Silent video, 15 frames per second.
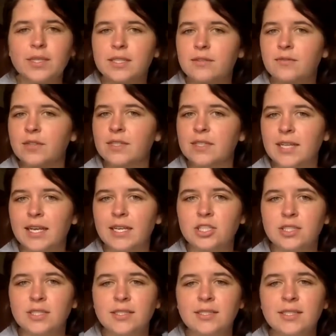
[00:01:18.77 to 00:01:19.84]
different
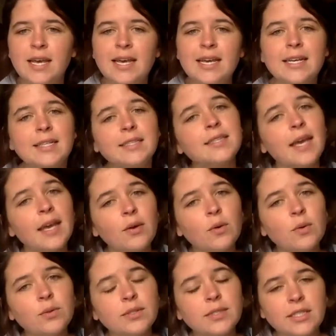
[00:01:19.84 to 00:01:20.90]
stages and
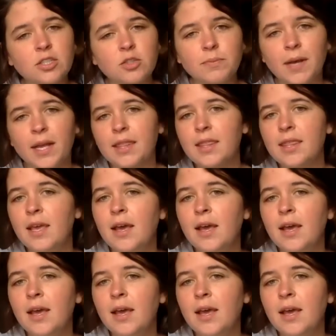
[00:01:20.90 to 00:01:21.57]
cycles each month